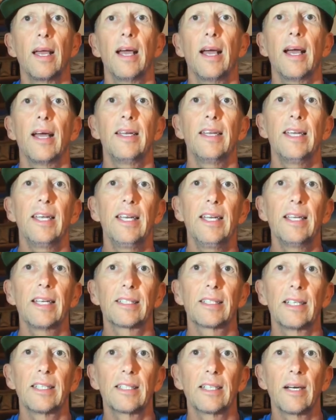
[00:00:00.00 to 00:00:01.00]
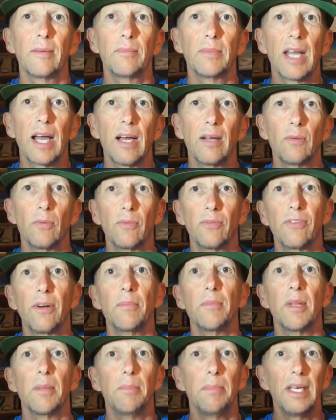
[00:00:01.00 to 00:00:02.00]
An edict had come down
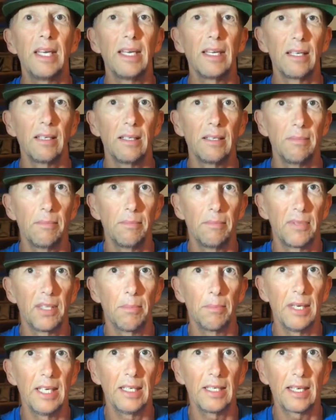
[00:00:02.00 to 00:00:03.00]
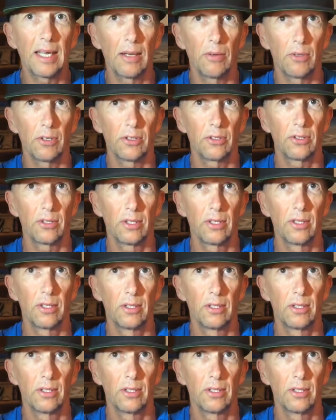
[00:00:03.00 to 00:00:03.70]
from the bean counters.